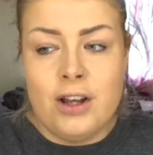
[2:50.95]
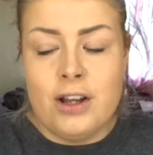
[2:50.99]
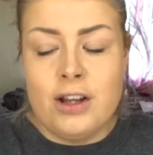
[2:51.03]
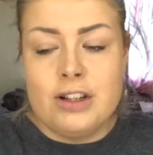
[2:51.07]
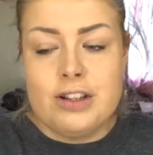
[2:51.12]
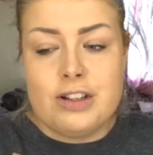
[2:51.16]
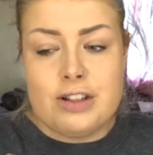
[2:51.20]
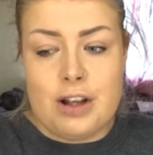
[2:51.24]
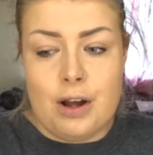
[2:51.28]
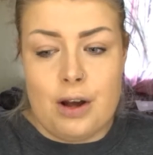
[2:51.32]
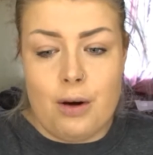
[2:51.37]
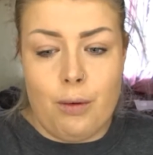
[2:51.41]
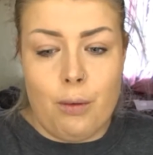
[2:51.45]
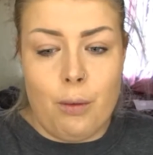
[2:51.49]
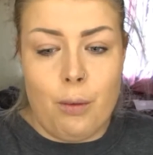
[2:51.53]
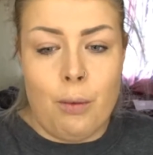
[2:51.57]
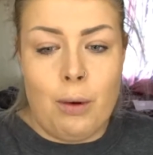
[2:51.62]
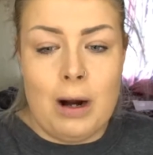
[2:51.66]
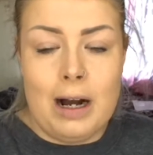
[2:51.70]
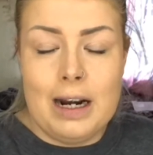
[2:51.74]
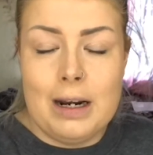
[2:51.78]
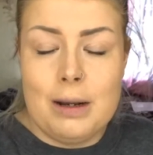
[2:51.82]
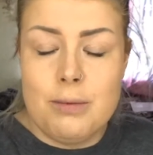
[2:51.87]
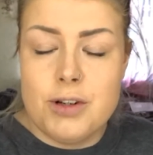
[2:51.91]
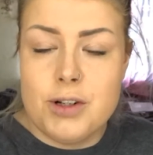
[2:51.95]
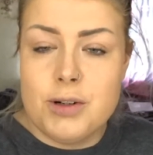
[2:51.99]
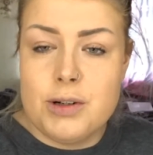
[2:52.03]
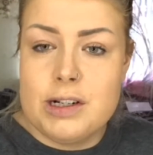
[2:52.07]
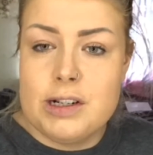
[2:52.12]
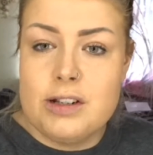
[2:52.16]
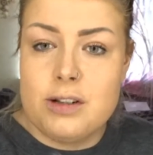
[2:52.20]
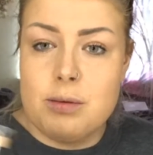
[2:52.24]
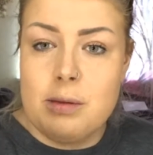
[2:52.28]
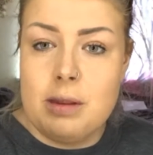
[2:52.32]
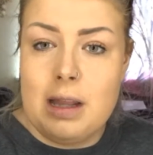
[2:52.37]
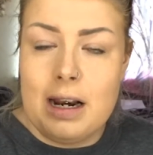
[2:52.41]
So while I'm doing
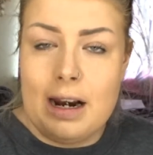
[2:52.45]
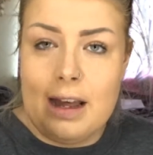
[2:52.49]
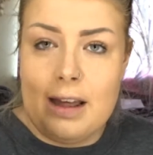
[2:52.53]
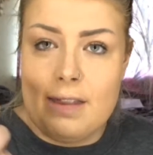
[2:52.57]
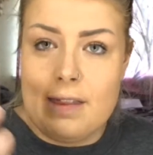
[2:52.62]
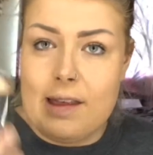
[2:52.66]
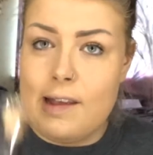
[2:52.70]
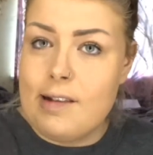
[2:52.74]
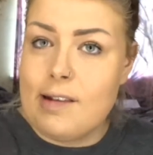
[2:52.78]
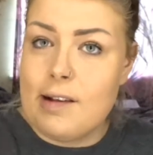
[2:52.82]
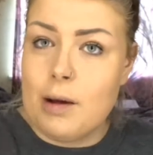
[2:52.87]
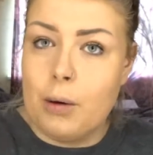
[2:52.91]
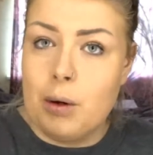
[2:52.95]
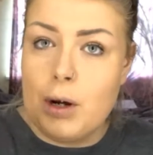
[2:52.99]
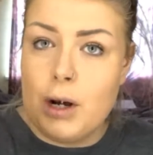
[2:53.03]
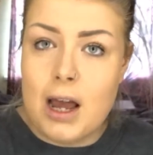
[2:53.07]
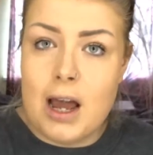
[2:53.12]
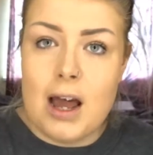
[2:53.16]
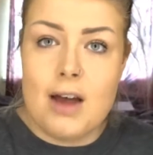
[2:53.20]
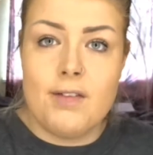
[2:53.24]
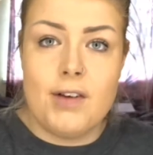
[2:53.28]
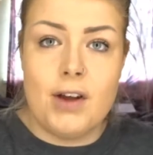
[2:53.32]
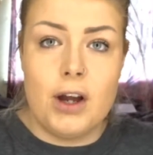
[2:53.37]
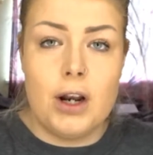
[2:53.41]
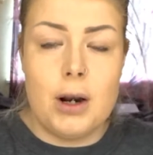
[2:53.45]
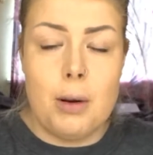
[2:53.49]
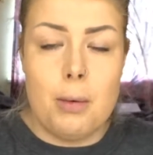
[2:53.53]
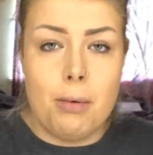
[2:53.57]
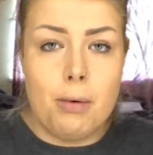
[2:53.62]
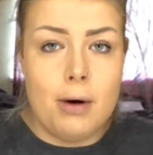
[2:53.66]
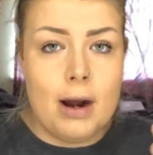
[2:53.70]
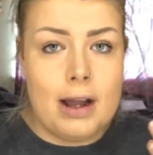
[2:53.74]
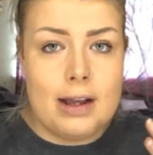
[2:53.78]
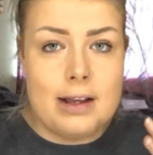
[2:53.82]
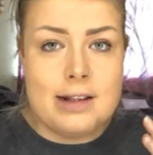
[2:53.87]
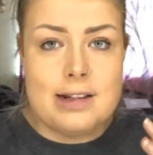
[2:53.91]
something like this, I'm going to have it on a
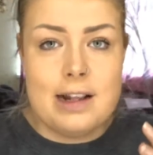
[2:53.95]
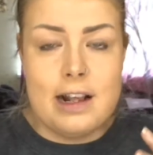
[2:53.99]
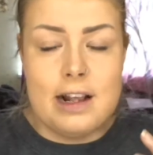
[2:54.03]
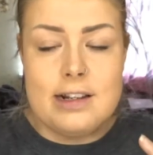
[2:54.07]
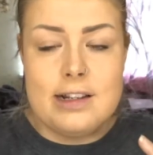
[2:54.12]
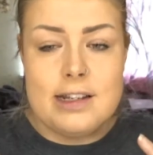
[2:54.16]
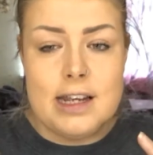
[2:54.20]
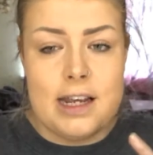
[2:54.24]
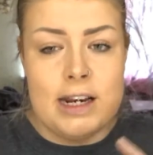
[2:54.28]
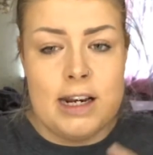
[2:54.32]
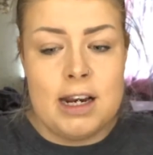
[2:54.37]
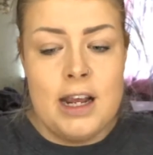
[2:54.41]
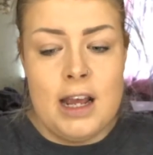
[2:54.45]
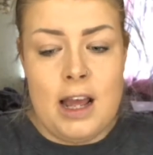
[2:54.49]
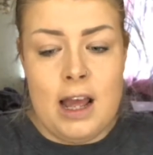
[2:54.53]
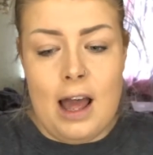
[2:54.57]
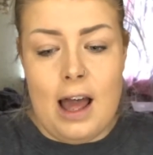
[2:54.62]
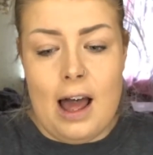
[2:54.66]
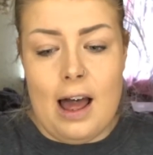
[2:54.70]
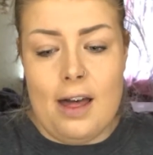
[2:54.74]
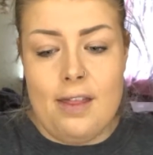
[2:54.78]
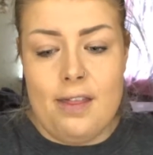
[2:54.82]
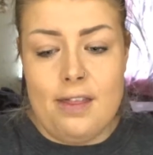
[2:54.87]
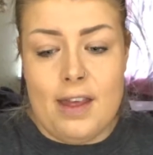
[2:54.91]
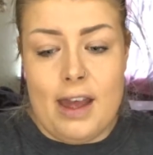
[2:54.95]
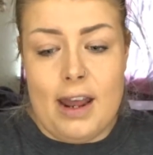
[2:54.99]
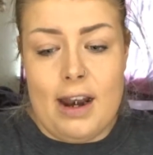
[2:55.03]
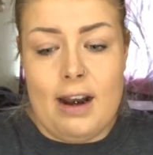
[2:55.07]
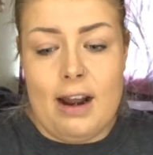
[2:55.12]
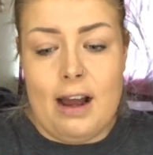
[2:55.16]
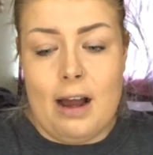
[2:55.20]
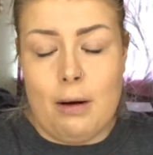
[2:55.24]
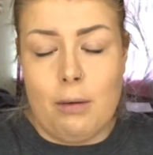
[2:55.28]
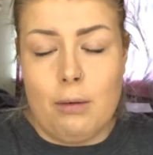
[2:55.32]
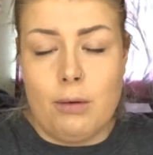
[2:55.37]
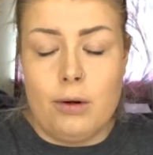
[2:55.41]
brighter setting, and then
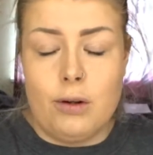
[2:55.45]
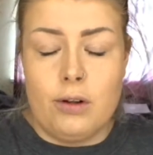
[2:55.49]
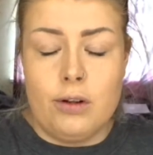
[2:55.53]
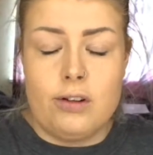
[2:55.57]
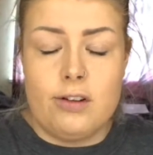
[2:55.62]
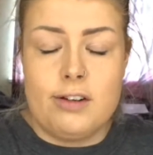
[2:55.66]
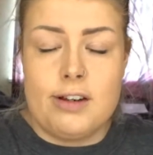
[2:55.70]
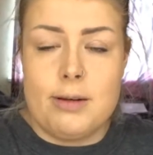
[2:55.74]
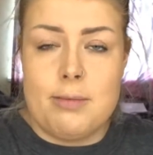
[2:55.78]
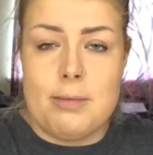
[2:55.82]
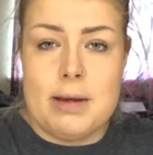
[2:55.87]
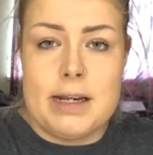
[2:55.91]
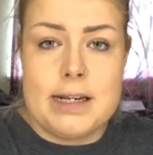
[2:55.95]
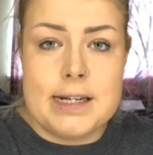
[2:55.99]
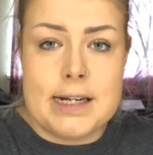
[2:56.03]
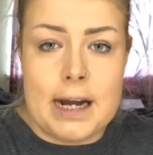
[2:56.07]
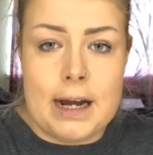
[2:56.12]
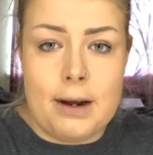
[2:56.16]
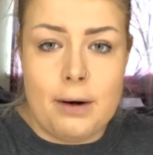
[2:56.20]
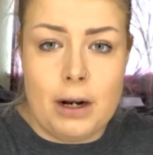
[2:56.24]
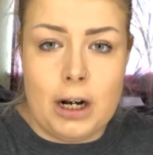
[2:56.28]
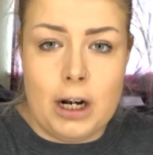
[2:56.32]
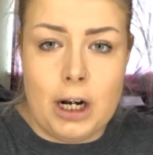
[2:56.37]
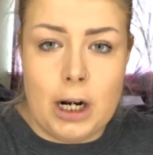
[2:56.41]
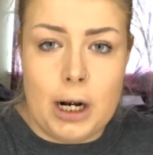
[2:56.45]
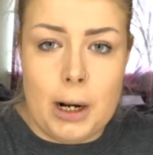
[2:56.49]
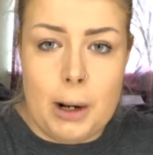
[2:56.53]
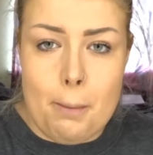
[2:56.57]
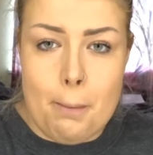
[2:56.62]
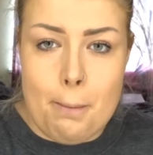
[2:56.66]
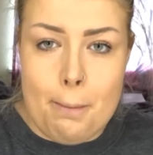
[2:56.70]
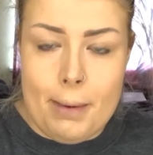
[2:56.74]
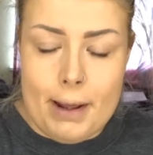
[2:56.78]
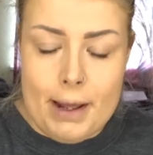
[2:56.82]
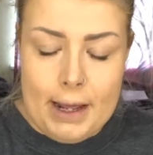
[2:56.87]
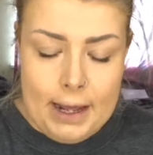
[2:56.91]
I will dim it down a little
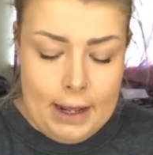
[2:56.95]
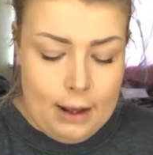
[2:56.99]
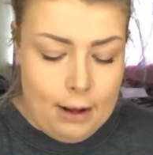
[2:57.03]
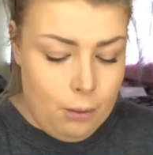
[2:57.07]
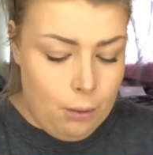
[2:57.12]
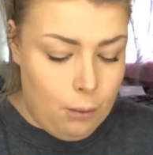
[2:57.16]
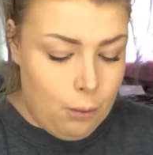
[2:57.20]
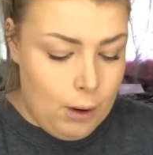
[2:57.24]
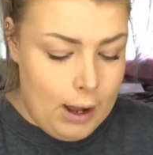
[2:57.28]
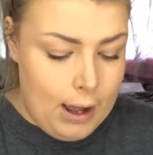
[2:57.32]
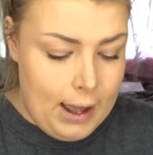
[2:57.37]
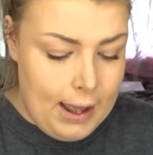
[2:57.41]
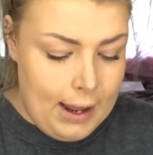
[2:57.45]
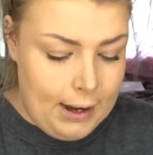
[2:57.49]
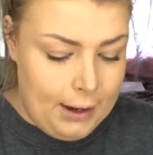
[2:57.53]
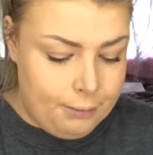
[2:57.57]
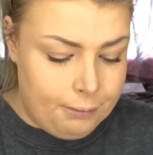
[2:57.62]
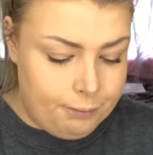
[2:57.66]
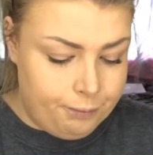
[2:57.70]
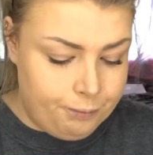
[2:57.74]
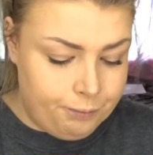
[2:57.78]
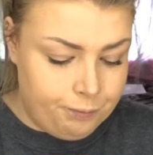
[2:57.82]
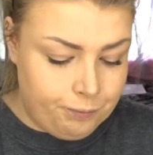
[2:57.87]
bit when